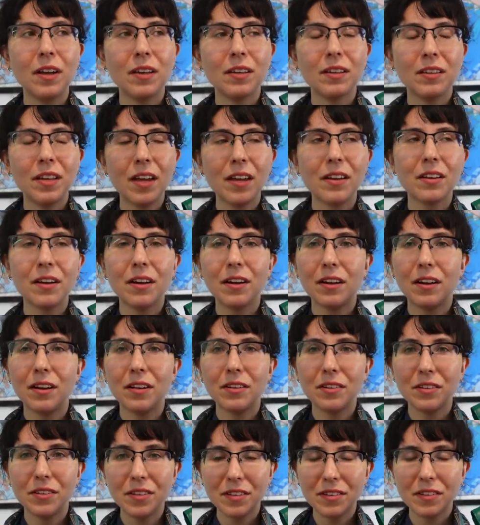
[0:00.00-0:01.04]
get
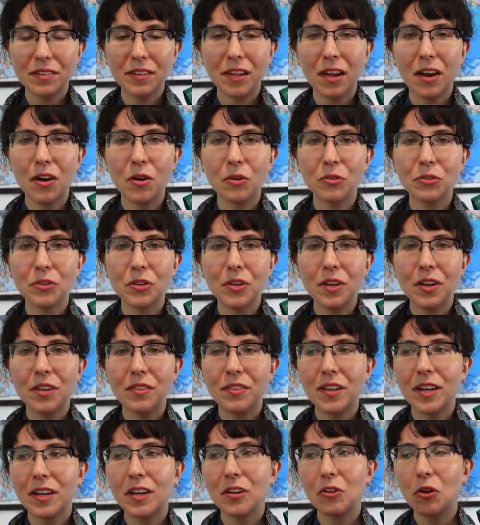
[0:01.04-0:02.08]
a discount
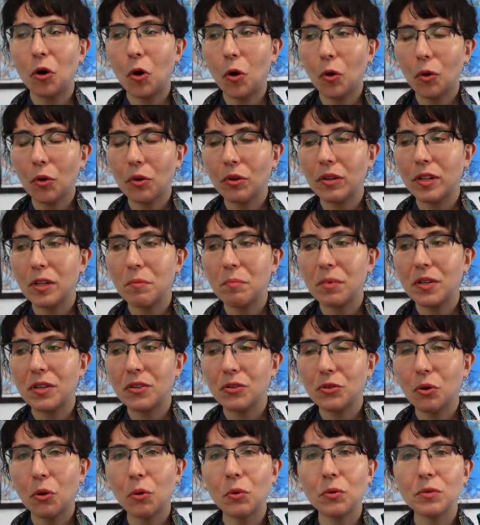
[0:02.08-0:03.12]
that had already been
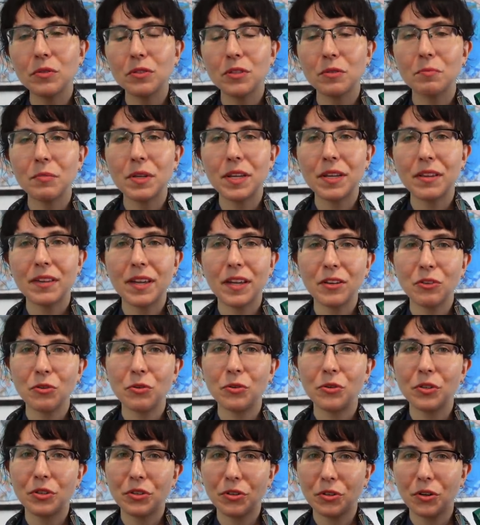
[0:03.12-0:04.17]
told to me that
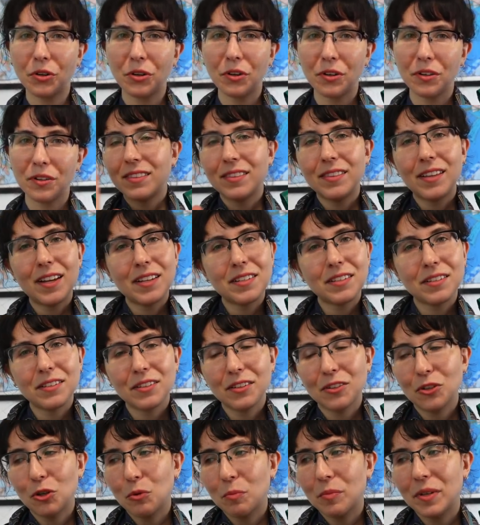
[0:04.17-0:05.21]
could occur. That's a
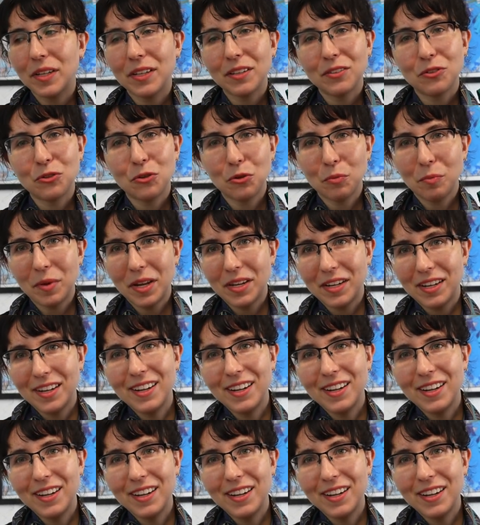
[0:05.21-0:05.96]
little bit too many.